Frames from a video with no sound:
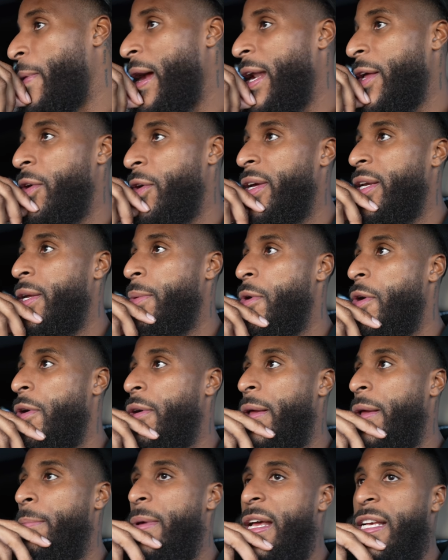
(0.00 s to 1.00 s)
Probably gonna end up
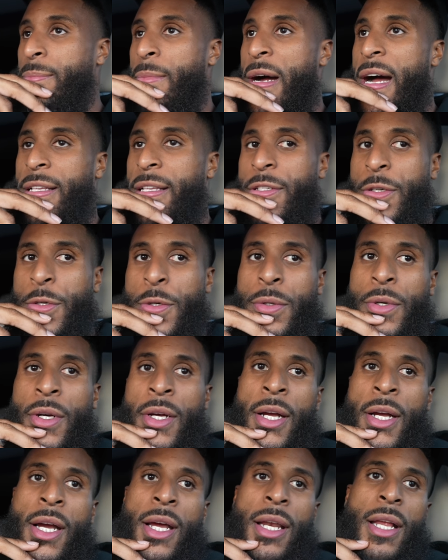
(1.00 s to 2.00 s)
going to Best Buy too
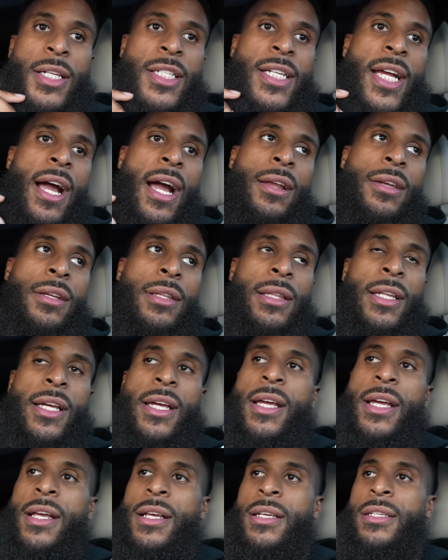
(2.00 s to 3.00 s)
to check out the
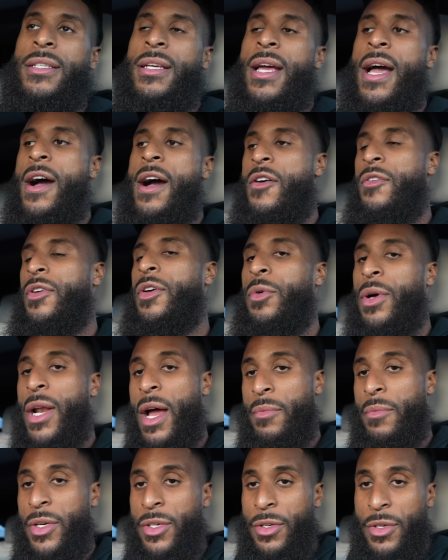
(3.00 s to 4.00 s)
lens. I don't know what
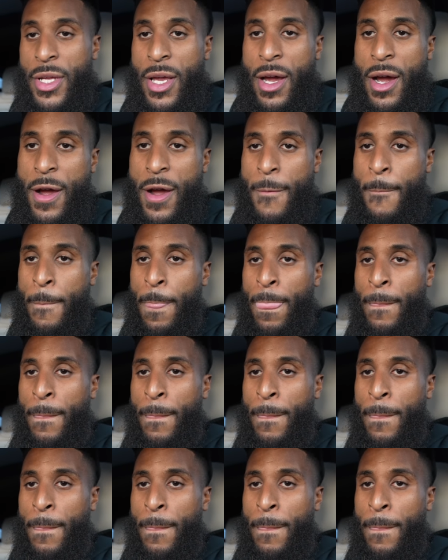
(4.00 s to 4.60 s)
I'm gonna do, y'all